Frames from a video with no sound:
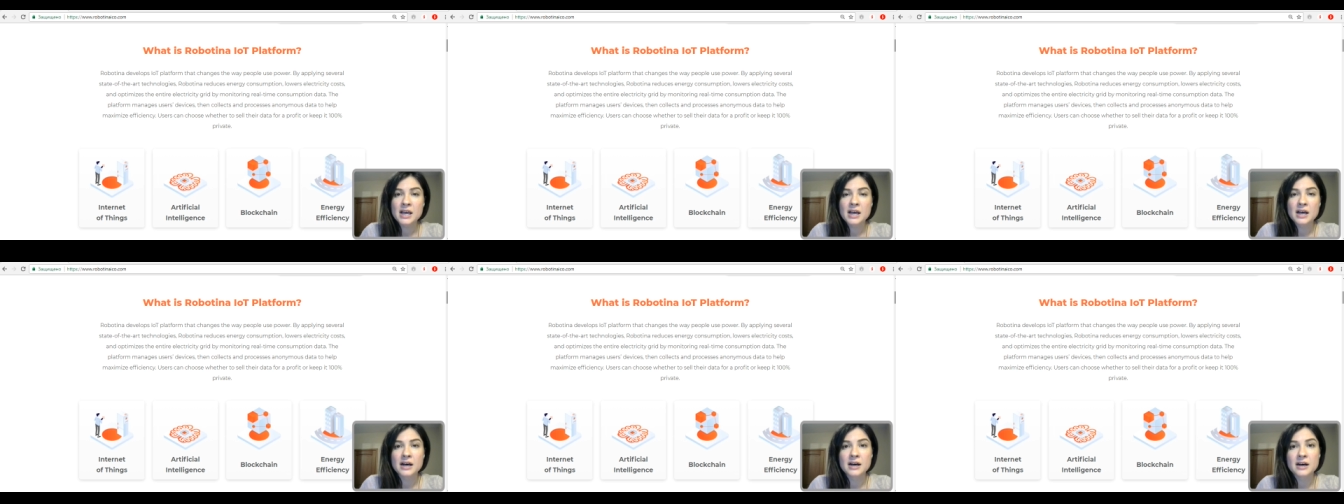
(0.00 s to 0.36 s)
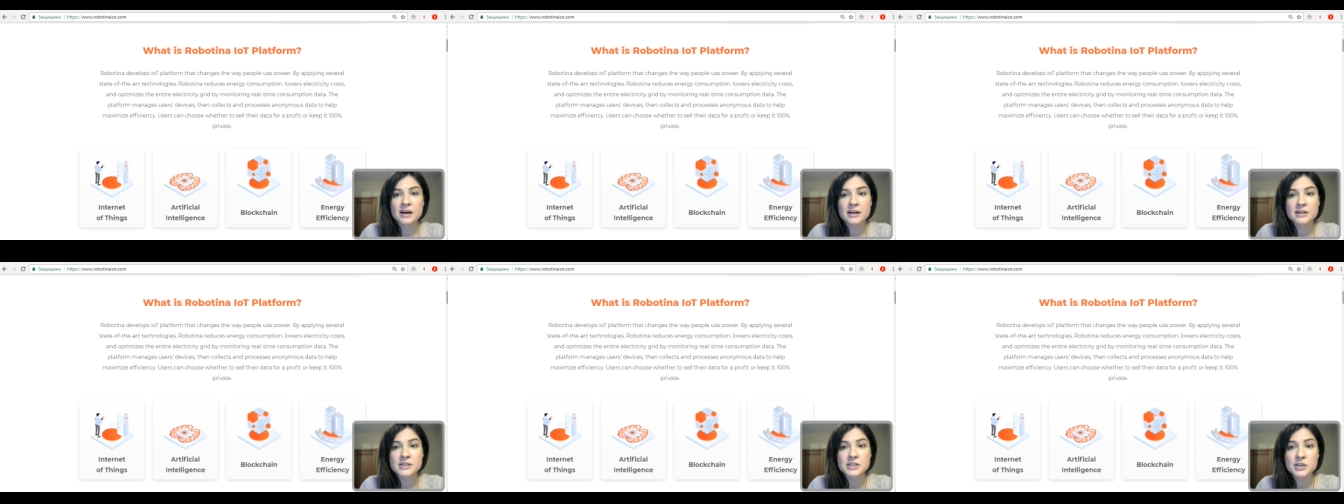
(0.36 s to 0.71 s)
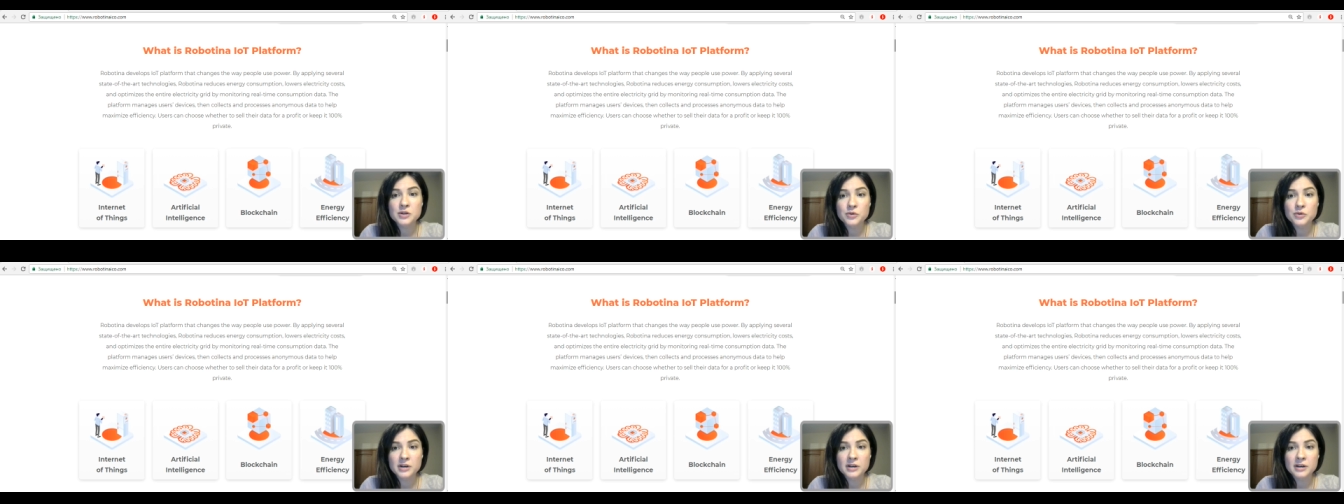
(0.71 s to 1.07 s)

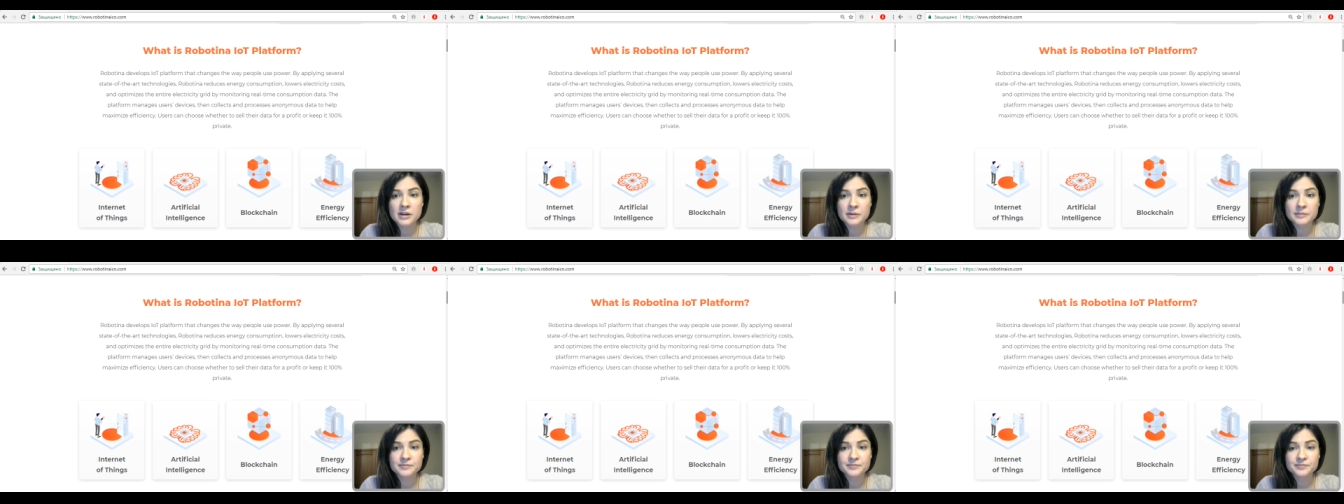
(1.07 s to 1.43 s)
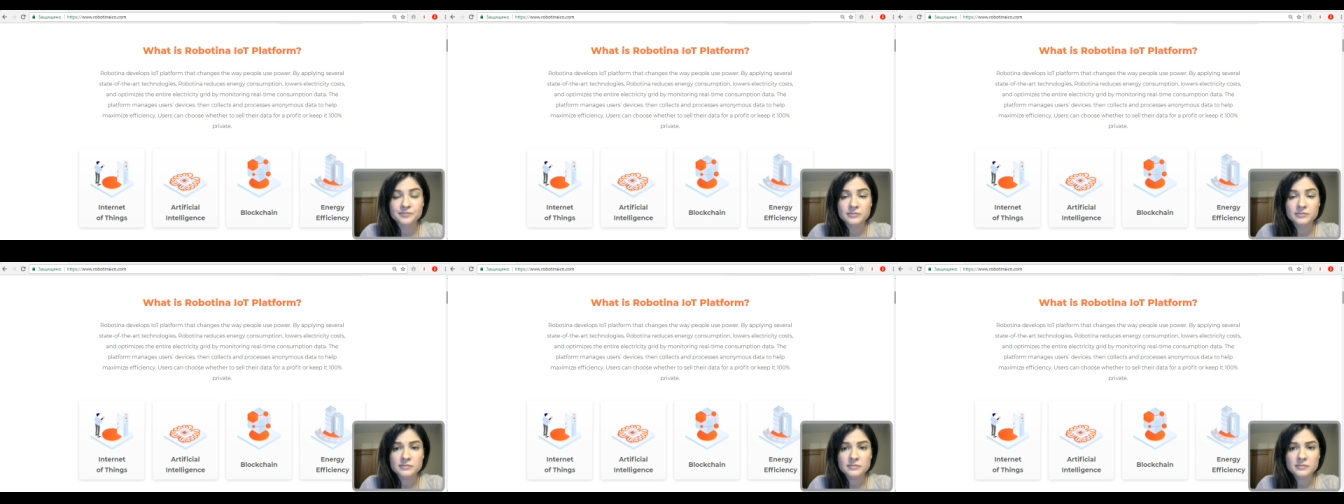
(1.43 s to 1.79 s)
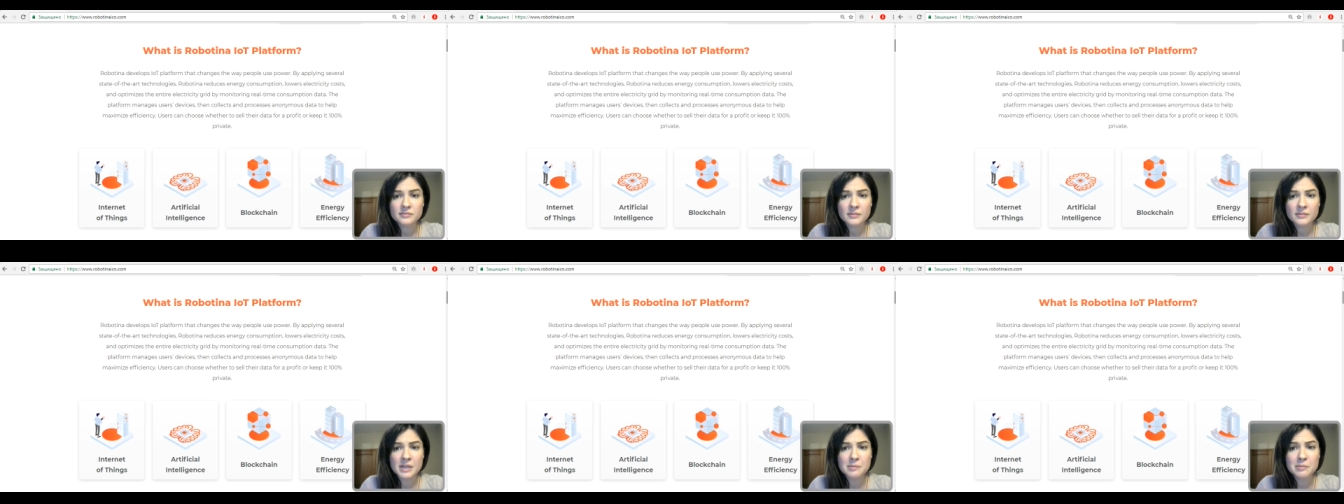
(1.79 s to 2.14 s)

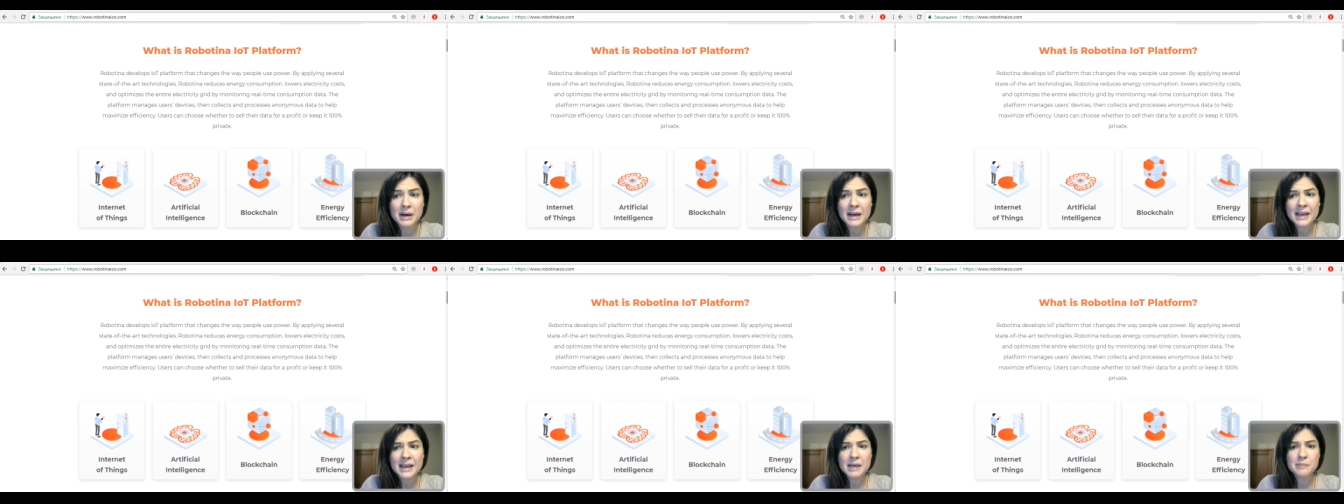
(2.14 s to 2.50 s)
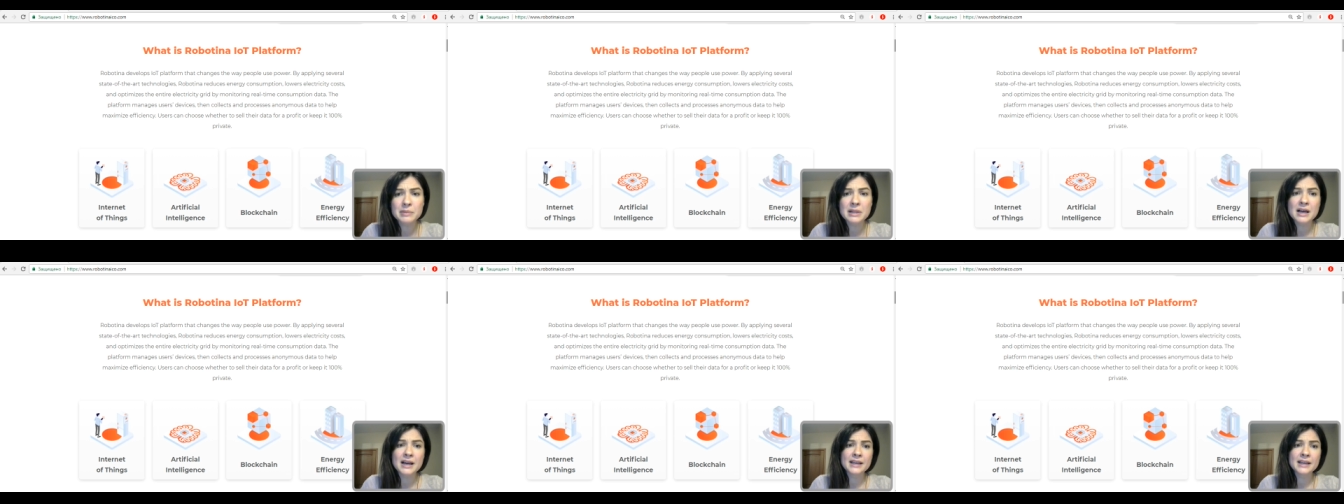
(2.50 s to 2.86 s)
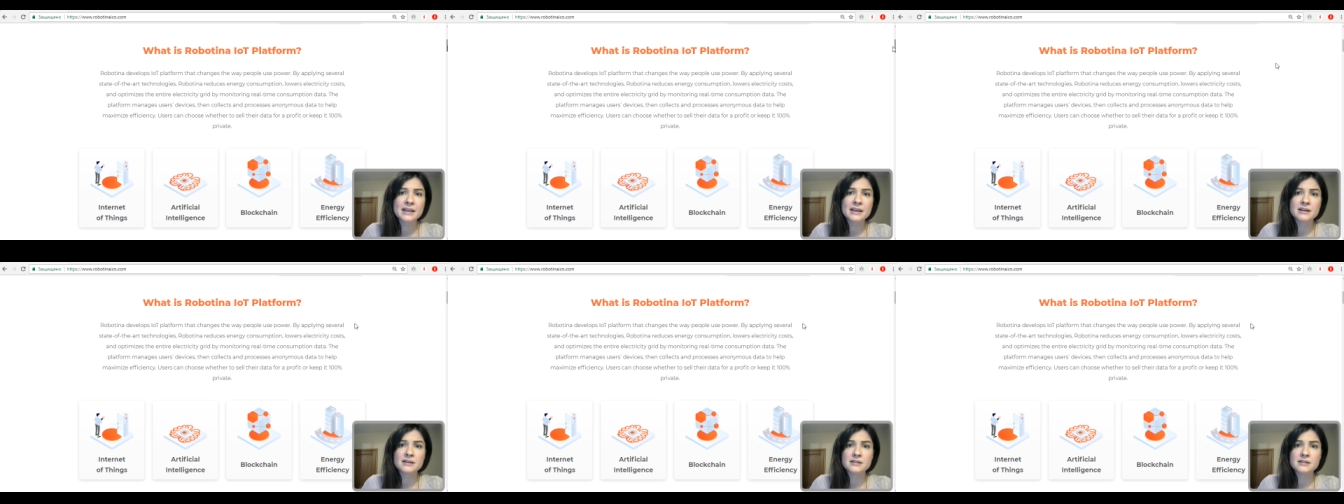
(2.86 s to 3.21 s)
By
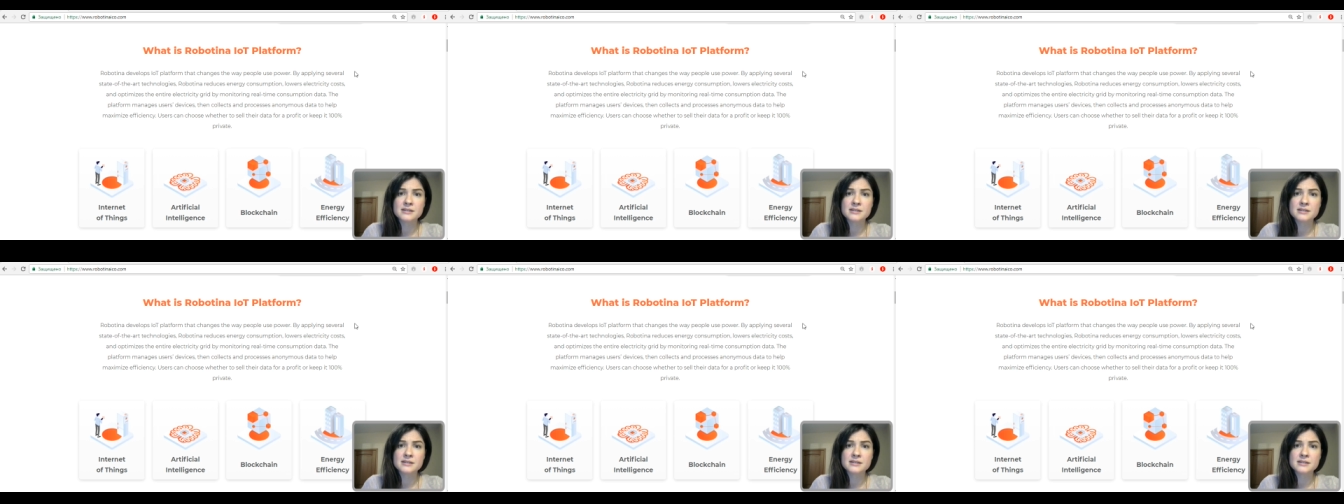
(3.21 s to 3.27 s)
applying